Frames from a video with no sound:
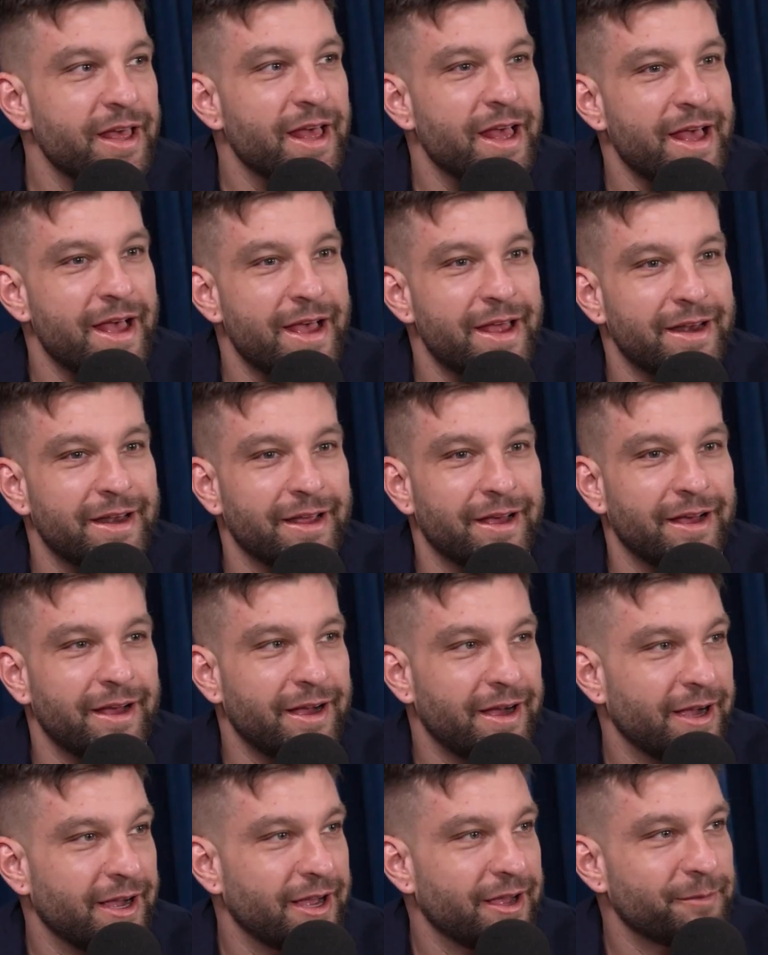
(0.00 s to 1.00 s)
And
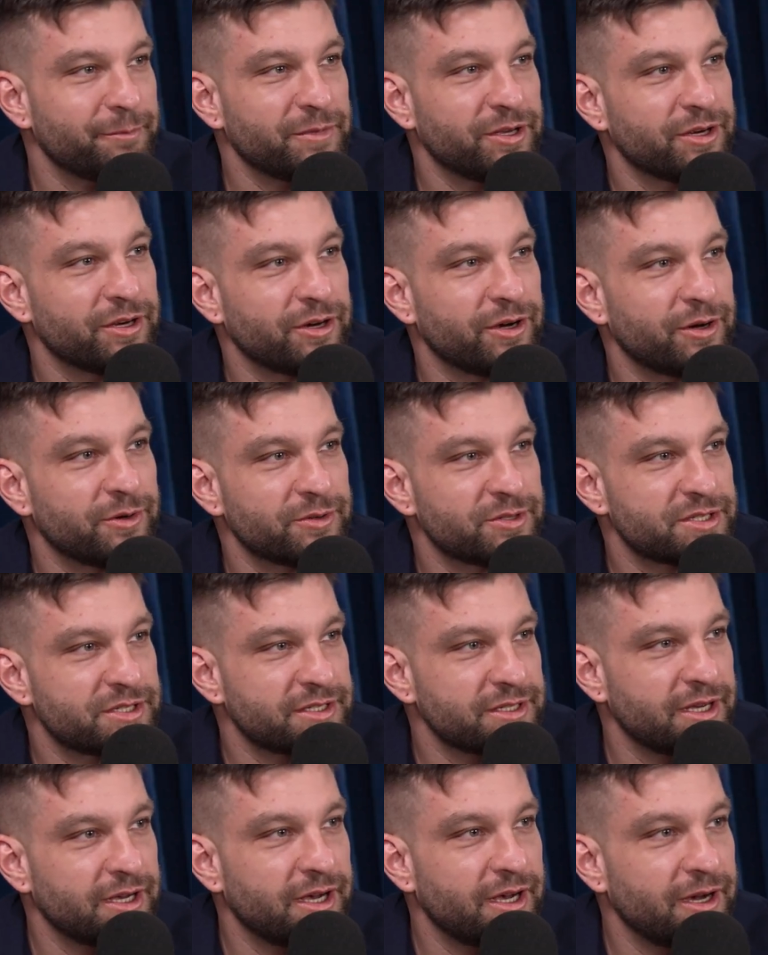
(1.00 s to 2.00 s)
I am your
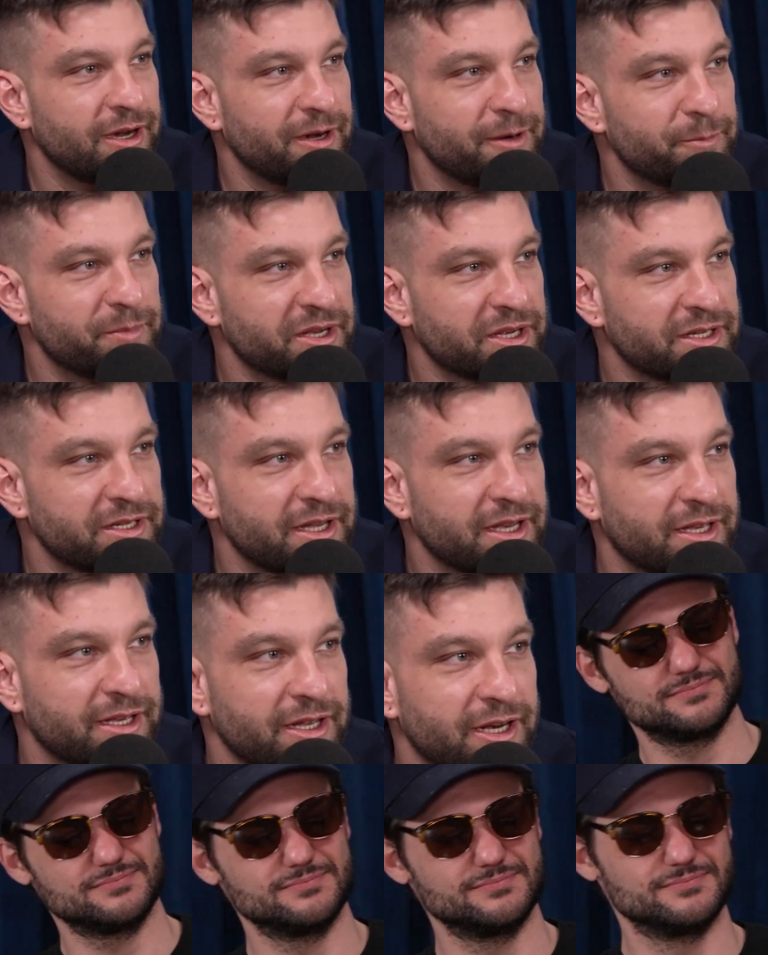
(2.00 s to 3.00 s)
host, Big Nick,
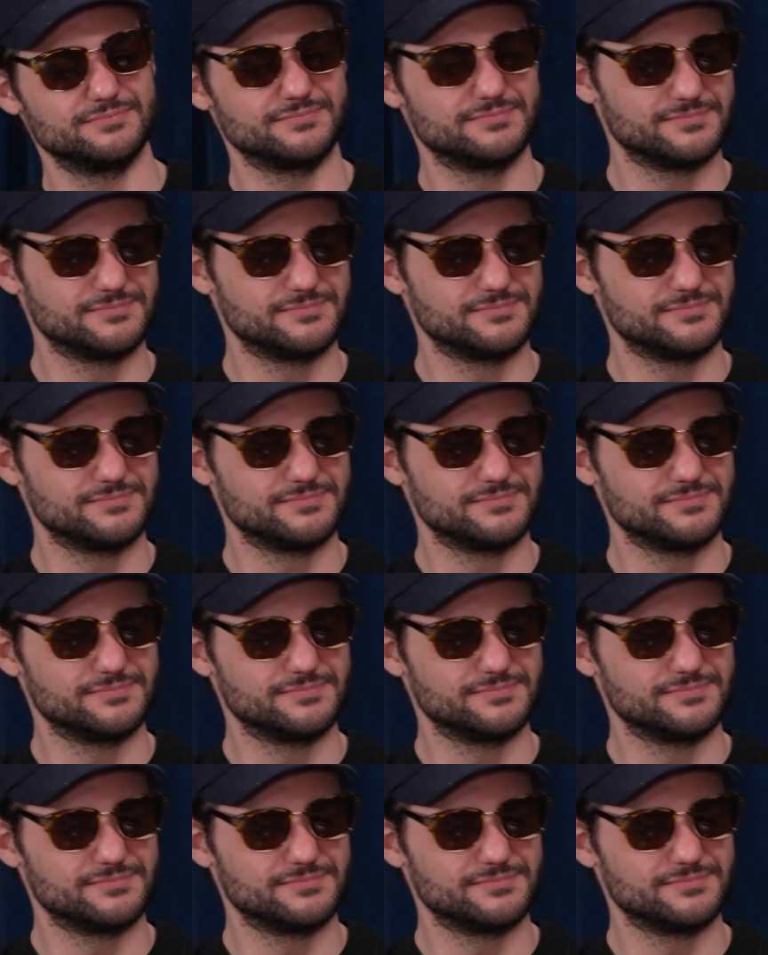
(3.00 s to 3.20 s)
and I'm here